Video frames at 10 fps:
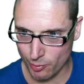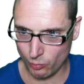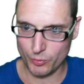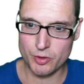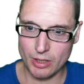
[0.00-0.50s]
When
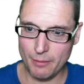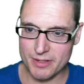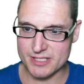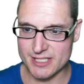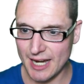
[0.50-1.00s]
you come
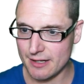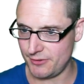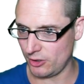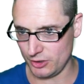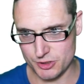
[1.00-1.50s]
inside of here,
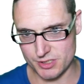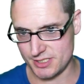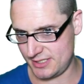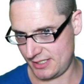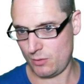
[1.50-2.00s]
let's just
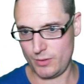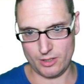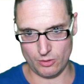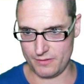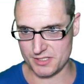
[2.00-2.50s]
say we go
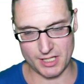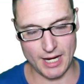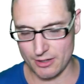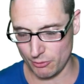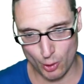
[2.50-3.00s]
to this guy. I
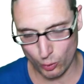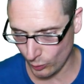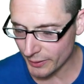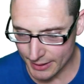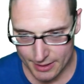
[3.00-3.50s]
don't know who
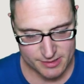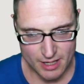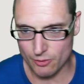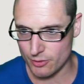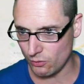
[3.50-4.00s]
he is. I
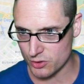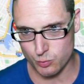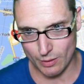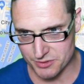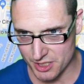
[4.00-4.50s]
don't know this
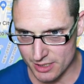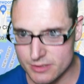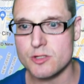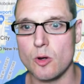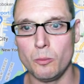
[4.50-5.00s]
website.
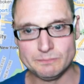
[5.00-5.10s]
So